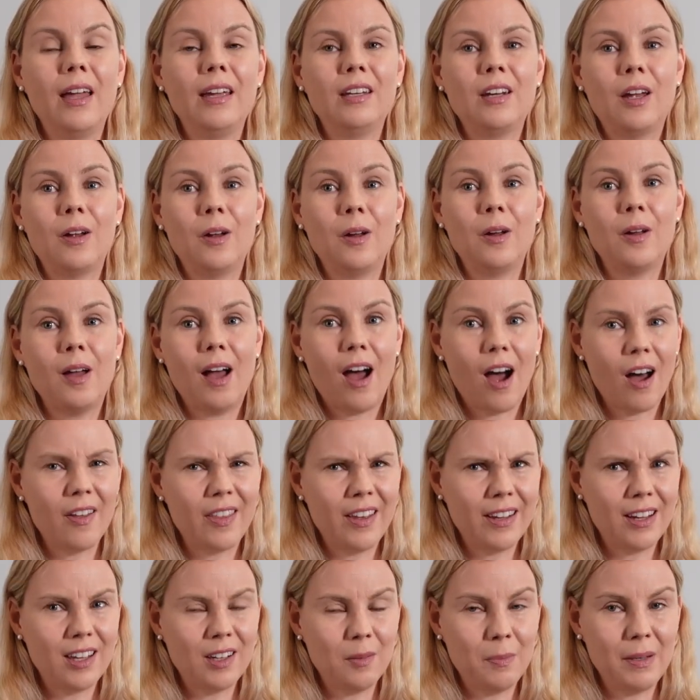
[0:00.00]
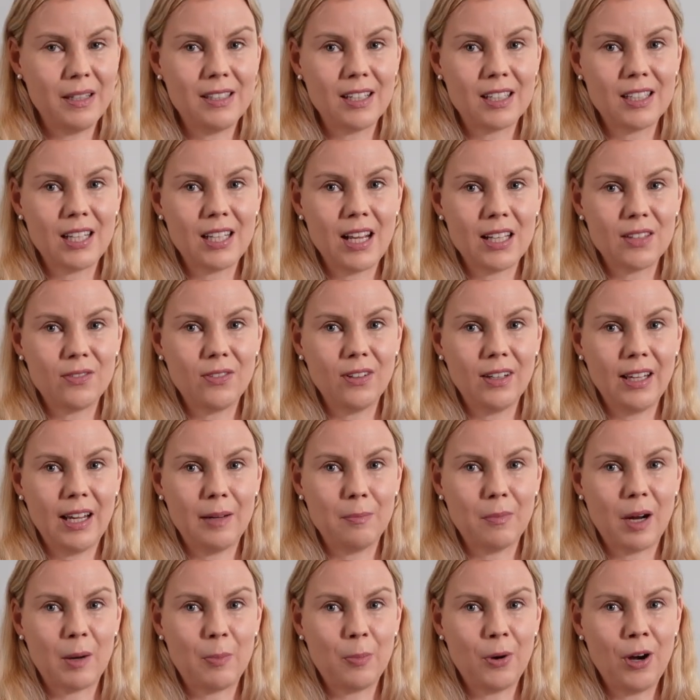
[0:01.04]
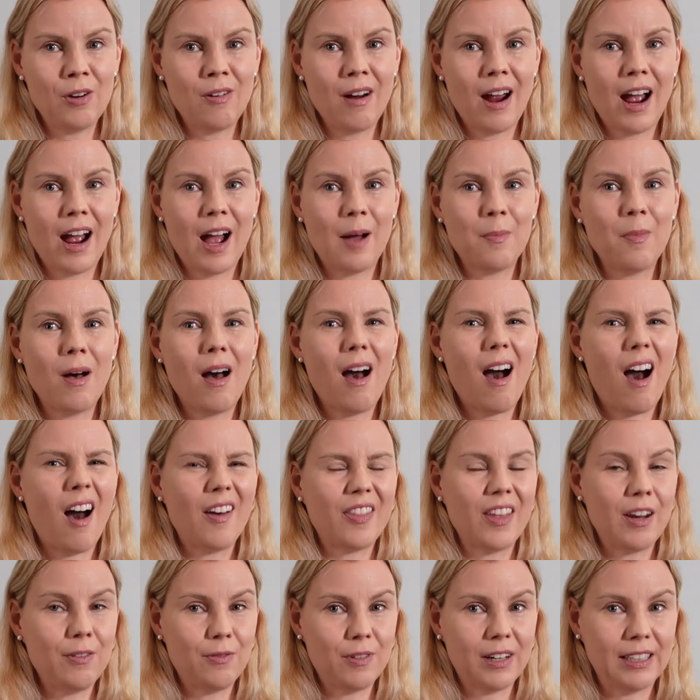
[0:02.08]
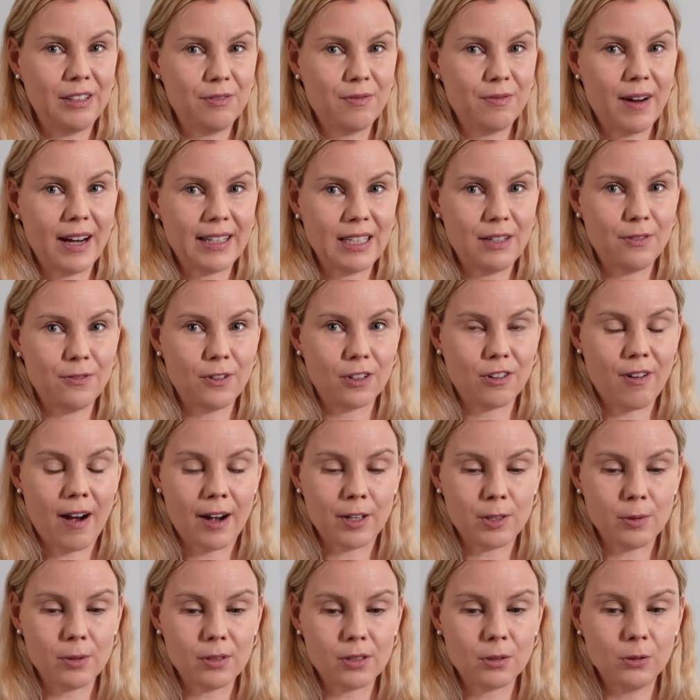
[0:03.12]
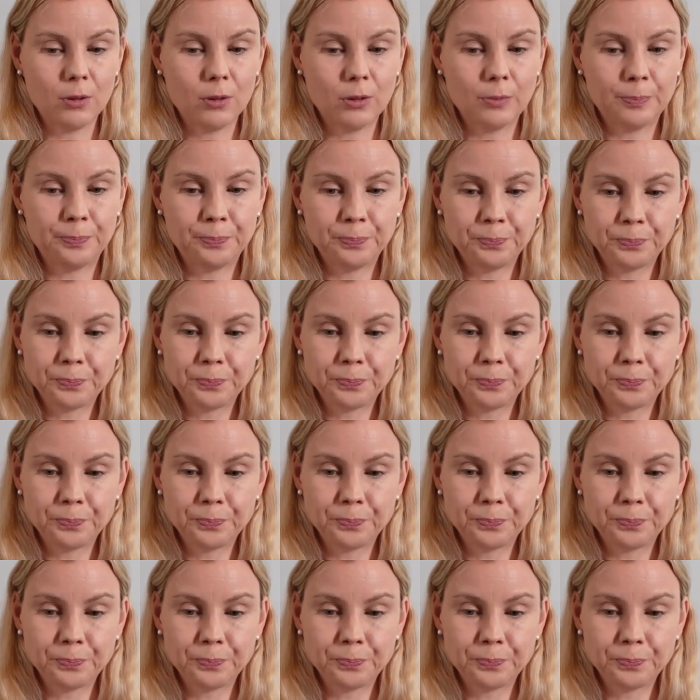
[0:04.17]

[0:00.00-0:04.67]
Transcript: Are they going to be successful in my program? Are they really ready for graduate school?